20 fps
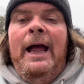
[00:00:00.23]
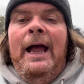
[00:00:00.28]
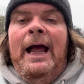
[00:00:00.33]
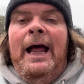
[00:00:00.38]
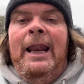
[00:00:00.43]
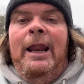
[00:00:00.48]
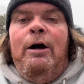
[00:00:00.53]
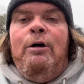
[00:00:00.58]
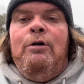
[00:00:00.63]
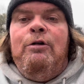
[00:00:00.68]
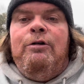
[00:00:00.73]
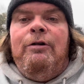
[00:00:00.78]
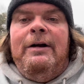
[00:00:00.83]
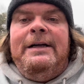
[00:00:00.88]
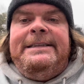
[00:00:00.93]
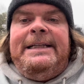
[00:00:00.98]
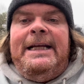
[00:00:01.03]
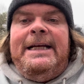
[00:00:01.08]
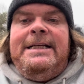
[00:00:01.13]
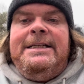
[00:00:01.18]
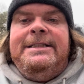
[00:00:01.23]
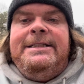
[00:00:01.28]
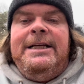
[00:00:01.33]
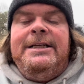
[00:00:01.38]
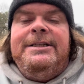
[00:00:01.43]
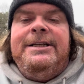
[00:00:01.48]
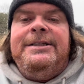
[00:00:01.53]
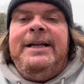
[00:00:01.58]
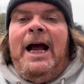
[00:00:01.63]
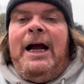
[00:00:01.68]
Hello, Grizzlies.
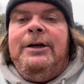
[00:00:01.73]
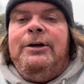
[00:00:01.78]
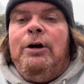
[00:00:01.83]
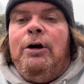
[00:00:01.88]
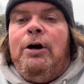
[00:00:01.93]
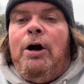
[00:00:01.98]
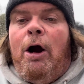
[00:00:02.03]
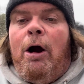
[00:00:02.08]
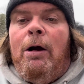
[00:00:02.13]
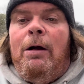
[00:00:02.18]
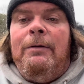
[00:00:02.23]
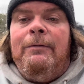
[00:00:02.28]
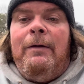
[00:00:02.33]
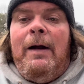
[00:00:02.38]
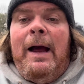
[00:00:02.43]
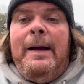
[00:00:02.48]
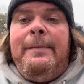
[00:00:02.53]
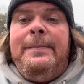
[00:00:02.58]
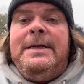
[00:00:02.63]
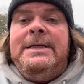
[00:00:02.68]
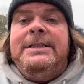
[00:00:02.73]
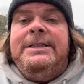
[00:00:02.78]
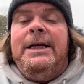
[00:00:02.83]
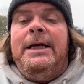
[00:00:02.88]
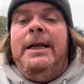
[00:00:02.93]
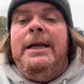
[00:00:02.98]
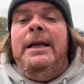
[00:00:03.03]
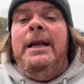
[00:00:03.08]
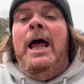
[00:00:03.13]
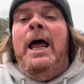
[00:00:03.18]
This is Dr. Carl
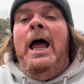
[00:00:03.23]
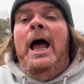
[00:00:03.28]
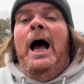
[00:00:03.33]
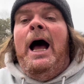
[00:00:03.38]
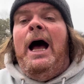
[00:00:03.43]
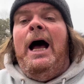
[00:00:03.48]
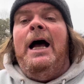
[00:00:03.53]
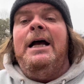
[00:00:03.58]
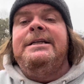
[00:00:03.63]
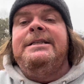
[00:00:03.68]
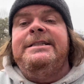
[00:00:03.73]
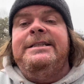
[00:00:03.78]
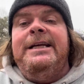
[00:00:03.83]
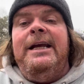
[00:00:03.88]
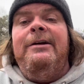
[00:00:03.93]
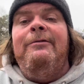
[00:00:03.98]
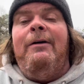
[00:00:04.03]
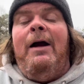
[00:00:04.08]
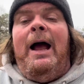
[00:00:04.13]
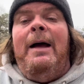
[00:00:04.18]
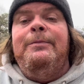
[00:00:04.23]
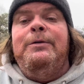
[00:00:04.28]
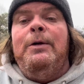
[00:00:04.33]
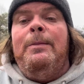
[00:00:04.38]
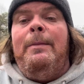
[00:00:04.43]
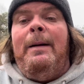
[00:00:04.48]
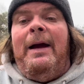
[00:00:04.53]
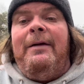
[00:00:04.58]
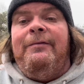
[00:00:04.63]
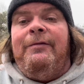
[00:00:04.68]
Robinson, C-Rob to
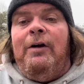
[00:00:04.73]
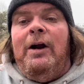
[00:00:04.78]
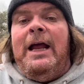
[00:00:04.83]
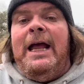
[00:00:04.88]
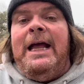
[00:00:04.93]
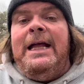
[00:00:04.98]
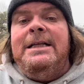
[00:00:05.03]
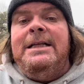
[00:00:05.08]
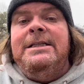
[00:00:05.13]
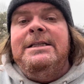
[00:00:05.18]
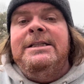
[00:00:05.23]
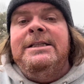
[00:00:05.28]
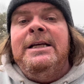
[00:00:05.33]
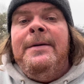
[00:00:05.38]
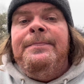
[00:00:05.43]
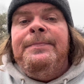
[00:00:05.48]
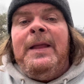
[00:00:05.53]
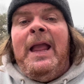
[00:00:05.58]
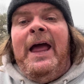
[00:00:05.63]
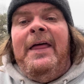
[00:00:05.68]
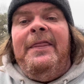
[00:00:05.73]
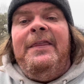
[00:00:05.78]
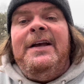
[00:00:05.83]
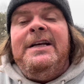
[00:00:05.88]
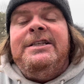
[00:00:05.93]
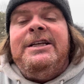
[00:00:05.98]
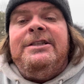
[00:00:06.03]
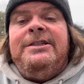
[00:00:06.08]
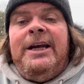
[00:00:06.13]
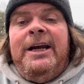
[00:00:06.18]
my friends, and
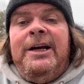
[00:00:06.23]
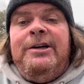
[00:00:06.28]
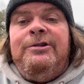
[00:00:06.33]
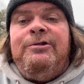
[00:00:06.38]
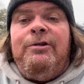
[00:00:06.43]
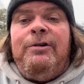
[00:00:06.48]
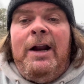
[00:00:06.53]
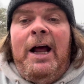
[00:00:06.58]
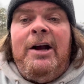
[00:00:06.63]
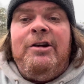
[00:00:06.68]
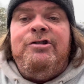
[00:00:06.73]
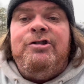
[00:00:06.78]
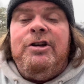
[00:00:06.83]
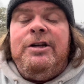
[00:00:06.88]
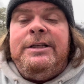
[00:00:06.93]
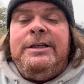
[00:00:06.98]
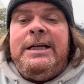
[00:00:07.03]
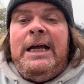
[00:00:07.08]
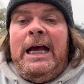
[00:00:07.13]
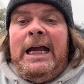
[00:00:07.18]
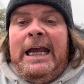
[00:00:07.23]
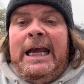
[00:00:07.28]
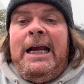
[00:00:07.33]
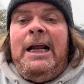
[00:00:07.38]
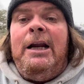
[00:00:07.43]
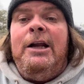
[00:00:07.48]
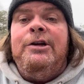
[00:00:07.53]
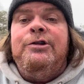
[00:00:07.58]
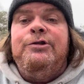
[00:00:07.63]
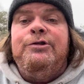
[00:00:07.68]
this is Introduction to
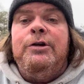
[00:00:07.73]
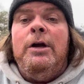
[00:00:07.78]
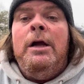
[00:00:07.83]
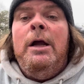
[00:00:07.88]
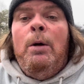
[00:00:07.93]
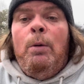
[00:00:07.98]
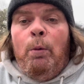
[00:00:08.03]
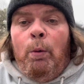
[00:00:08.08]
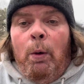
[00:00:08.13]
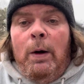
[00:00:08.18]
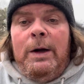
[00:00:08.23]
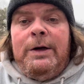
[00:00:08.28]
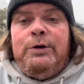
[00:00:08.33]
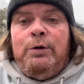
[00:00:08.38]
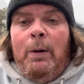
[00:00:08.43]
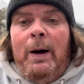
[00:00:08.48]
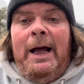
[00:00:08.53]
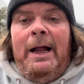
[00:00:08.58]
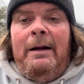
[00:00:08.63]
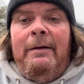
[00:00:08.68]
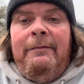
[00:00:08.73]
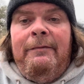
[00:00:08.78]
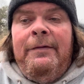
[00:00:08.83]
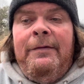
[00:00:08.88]
English 112.